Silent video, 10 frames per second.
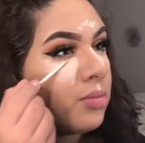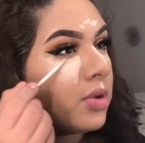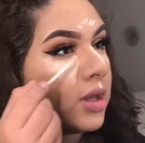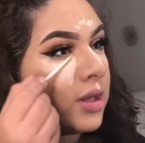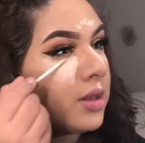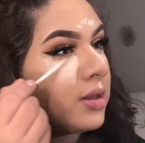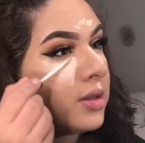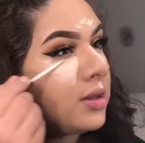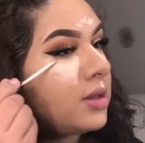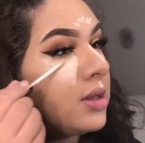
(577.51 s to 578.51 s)
But
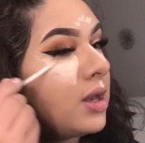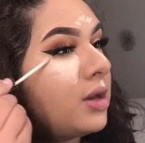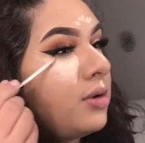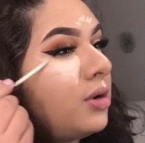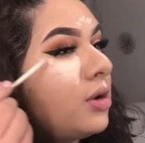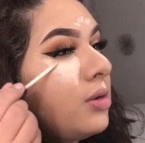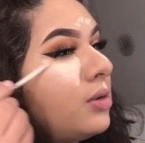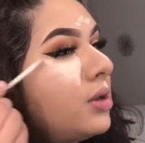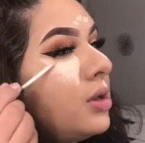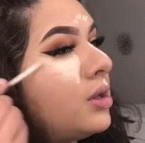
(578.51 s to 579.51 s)
I don't know